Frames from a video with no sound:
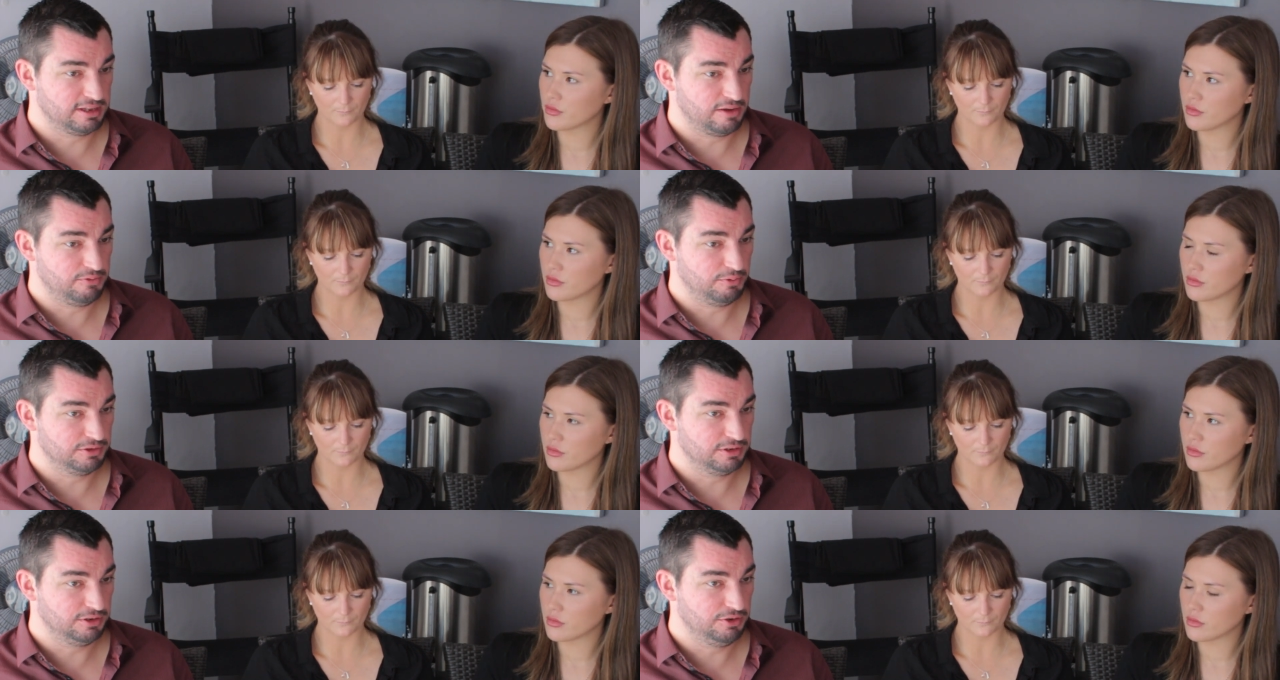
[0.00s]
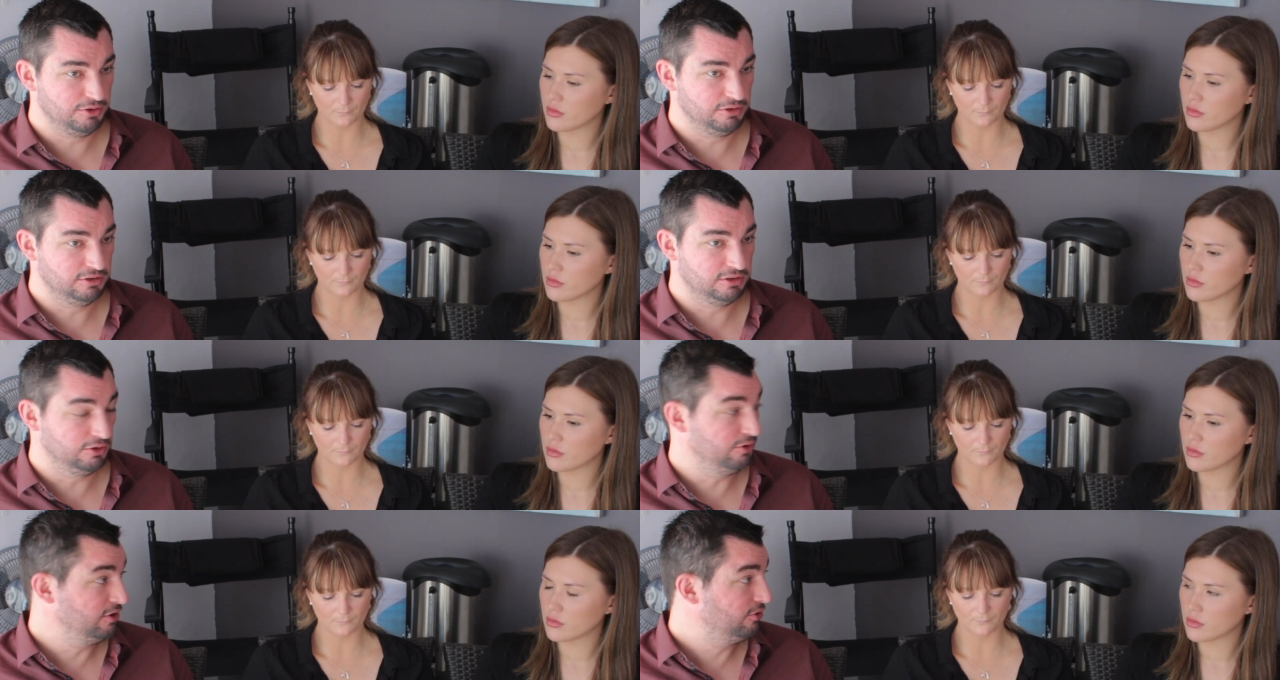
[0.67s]
Speaker 1: stuff, it was a huge
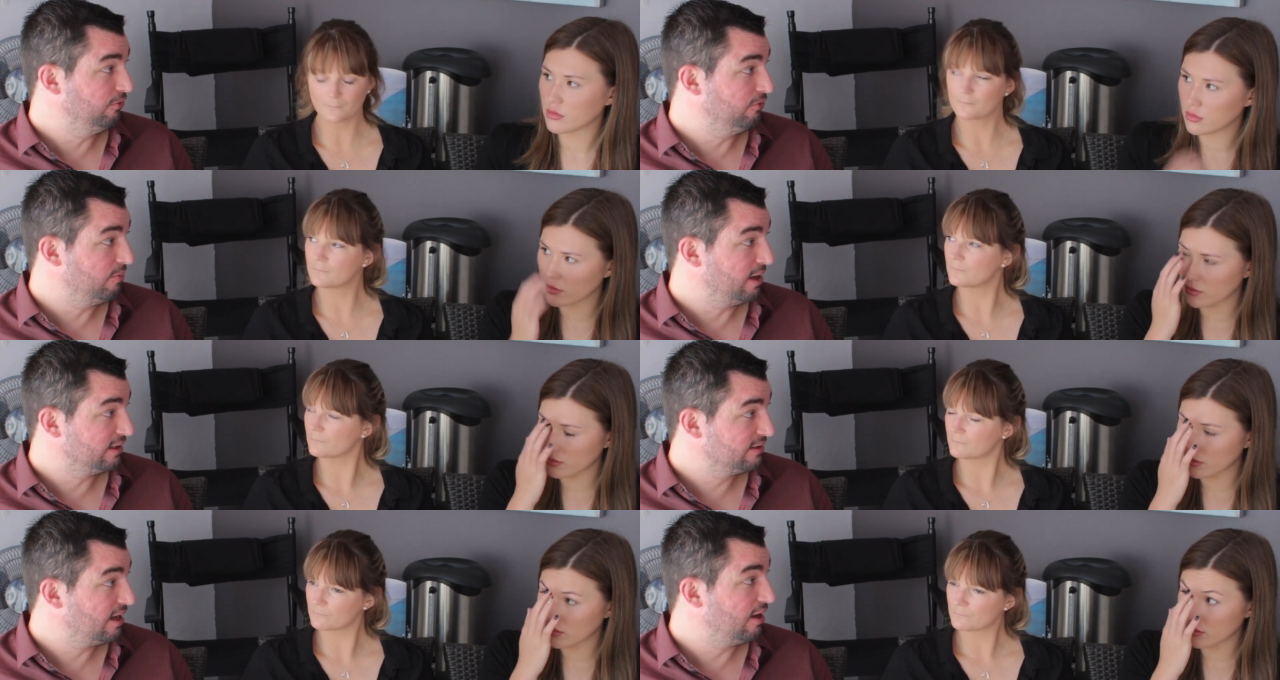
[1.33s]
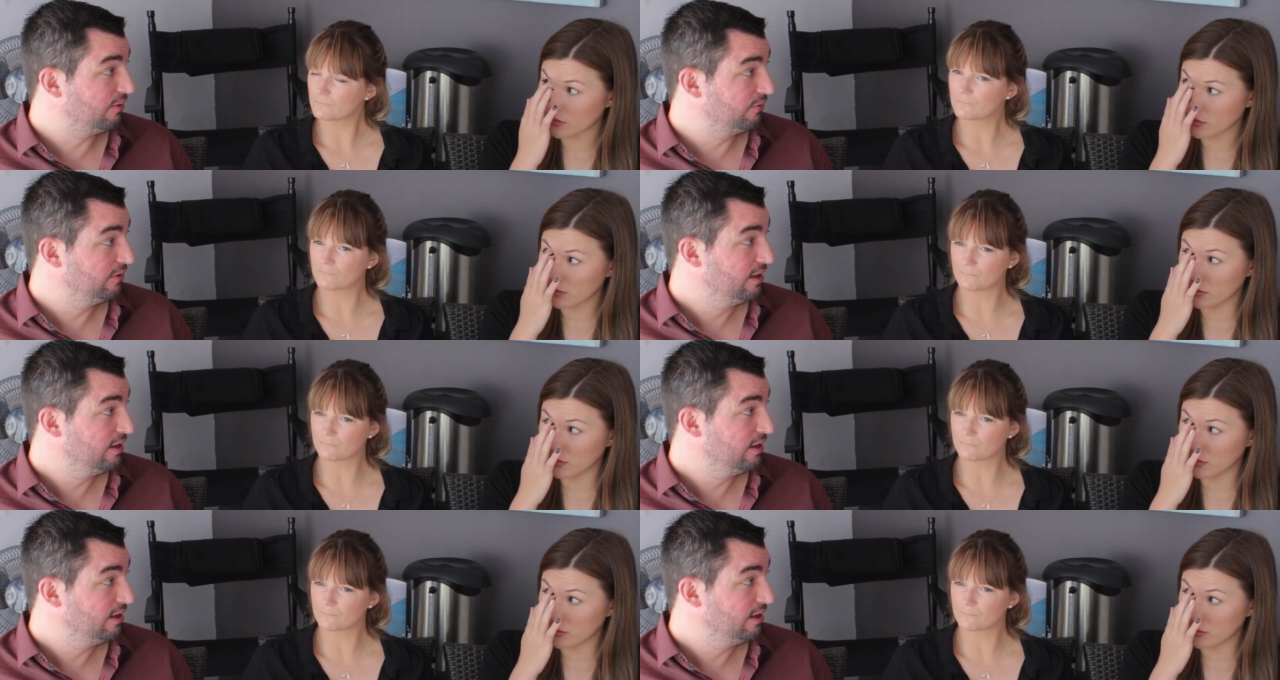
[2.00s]
learning tool for myself